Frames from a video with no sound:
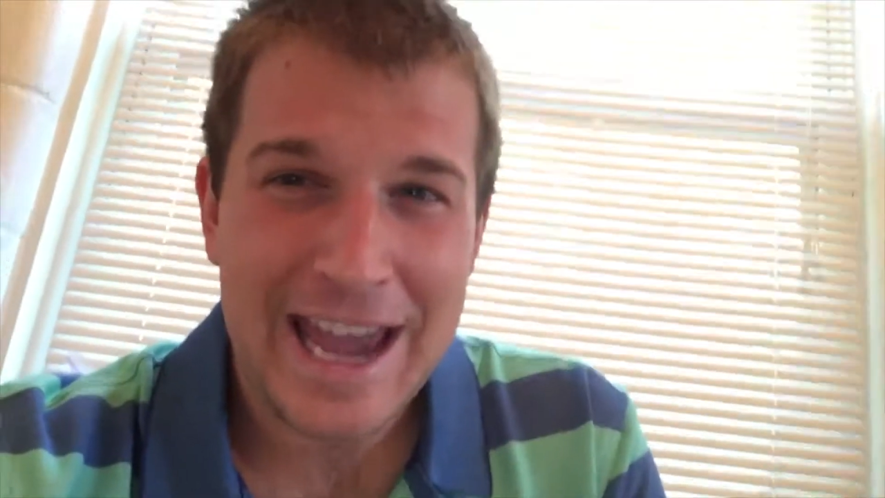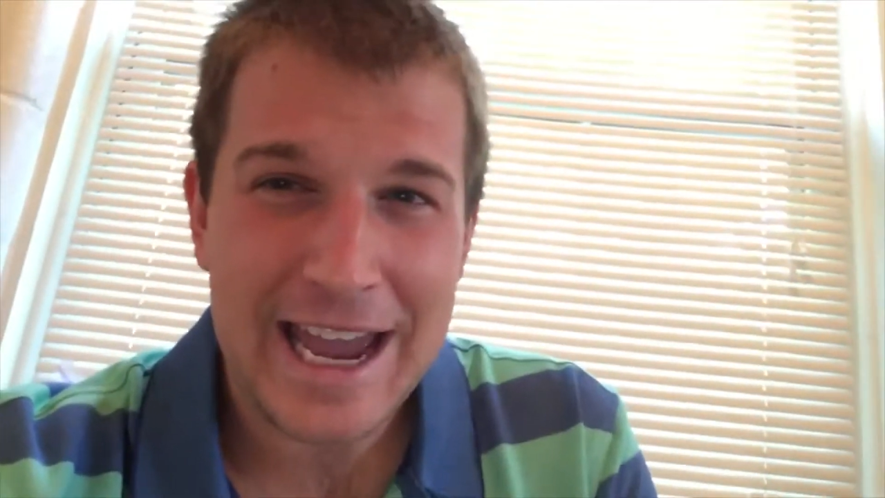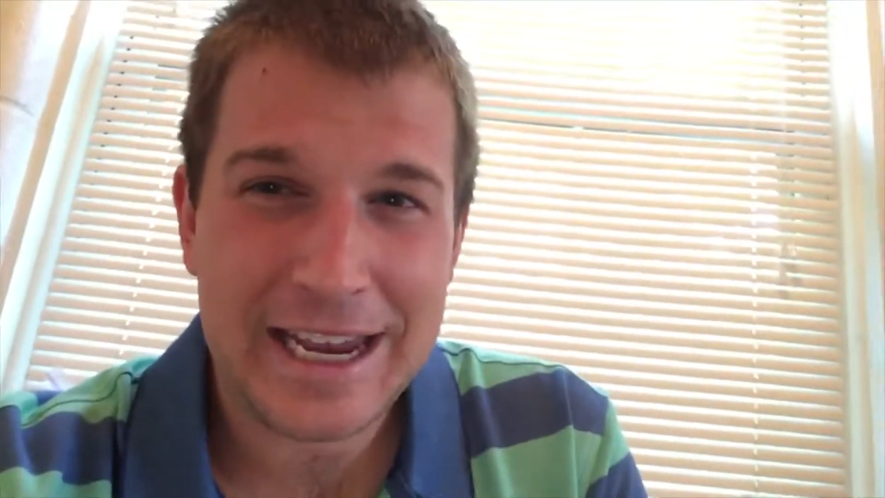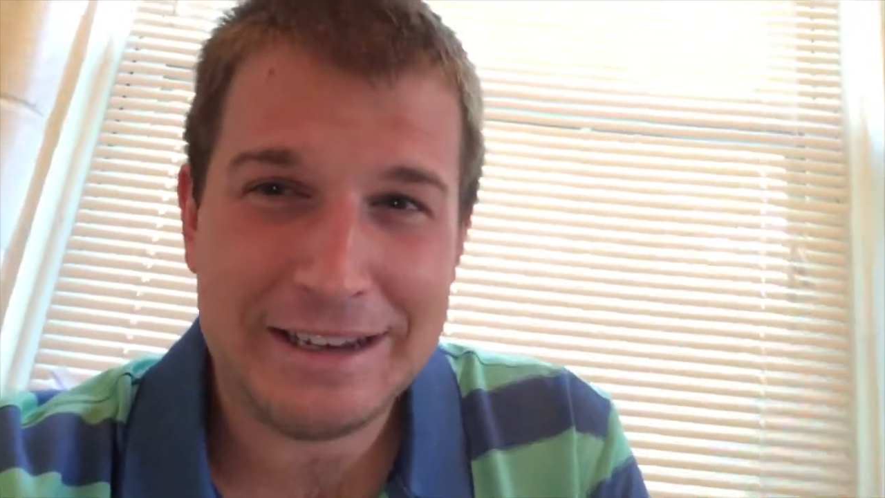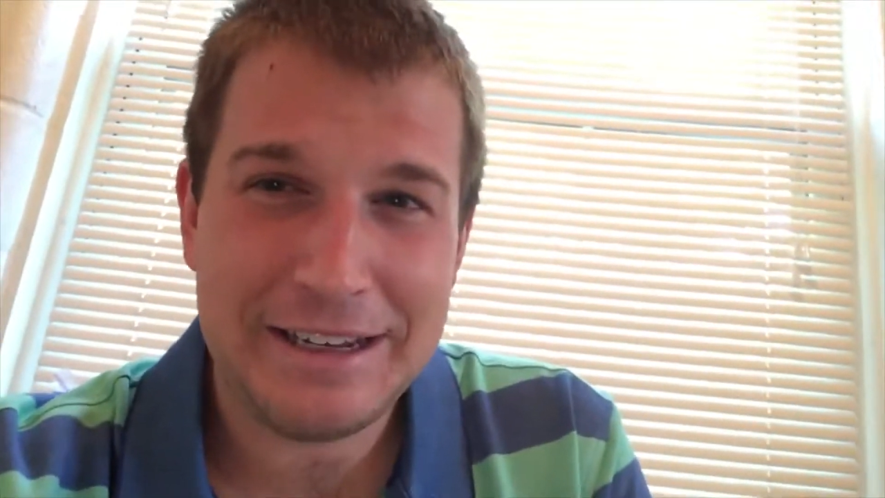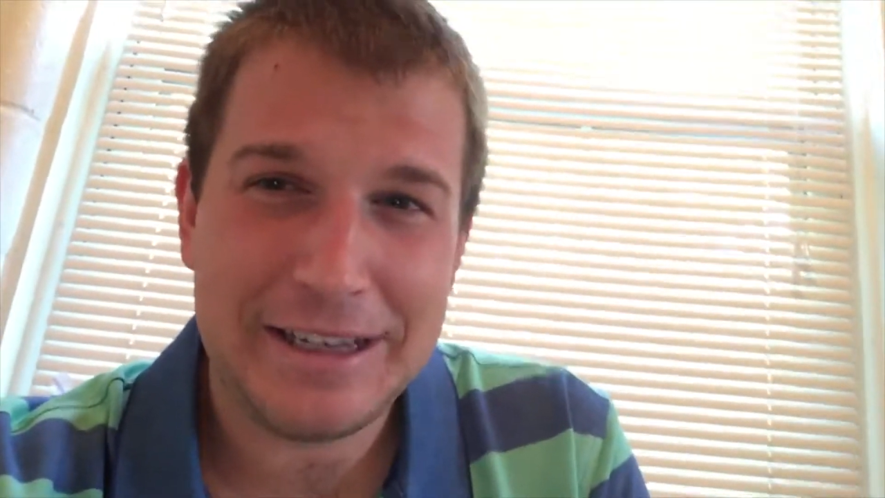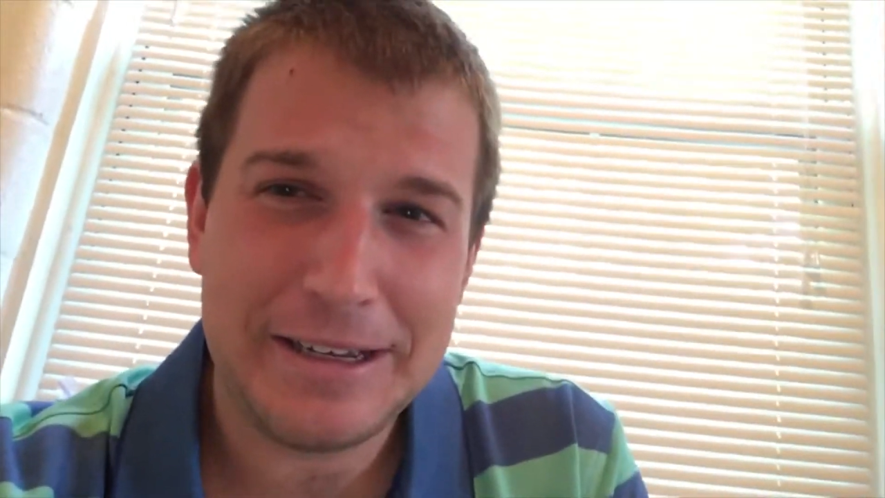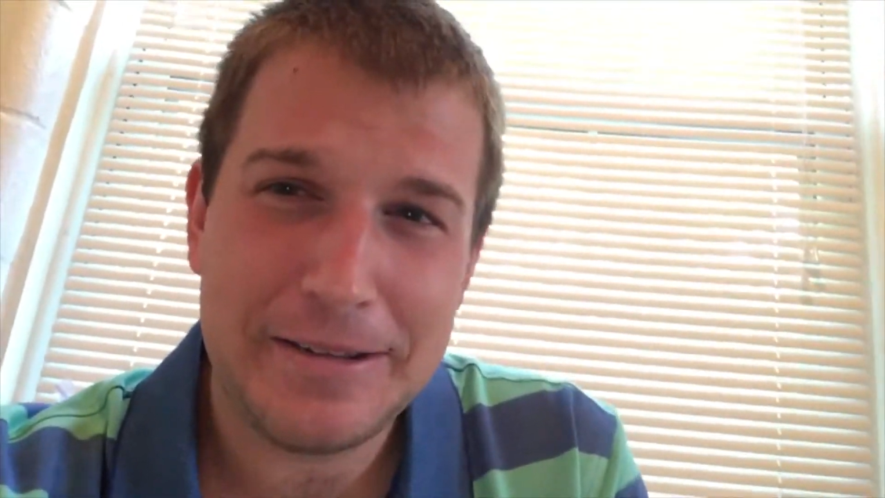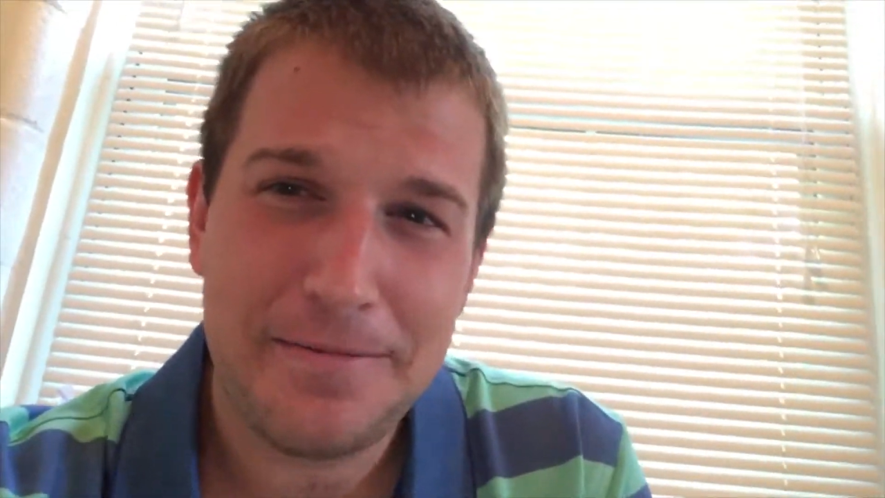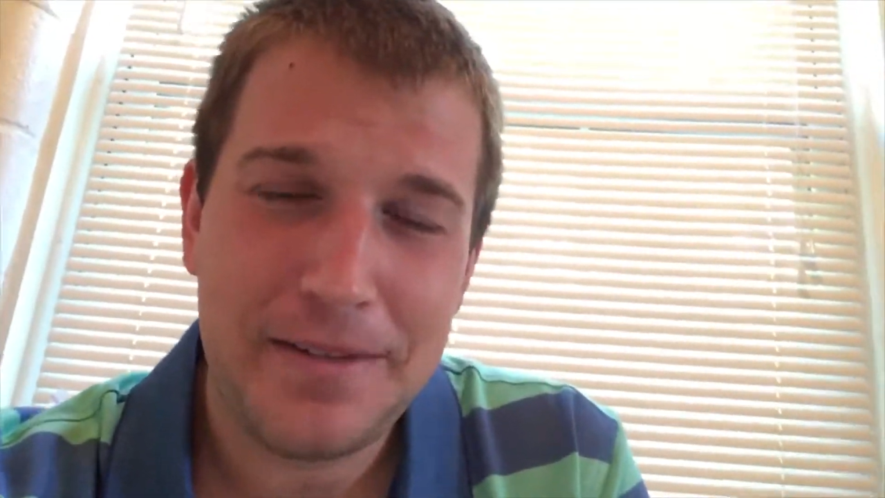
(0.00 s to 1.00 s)
And
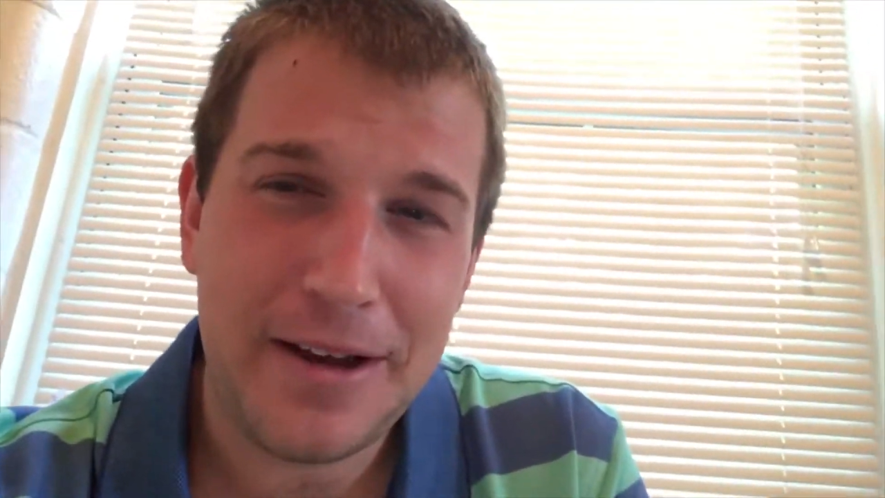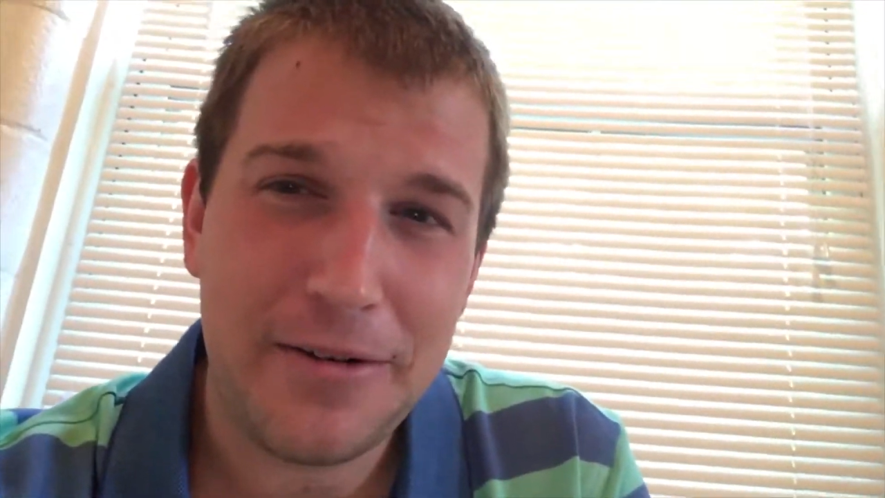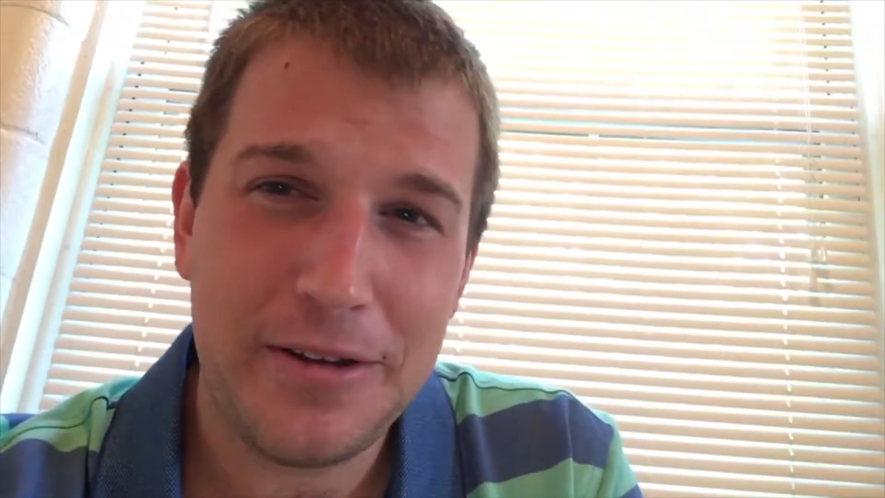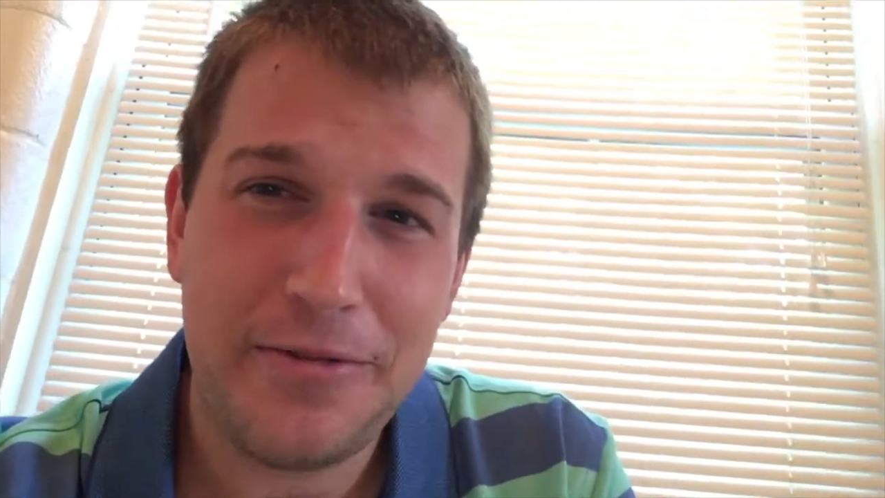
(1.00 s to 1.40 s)
I really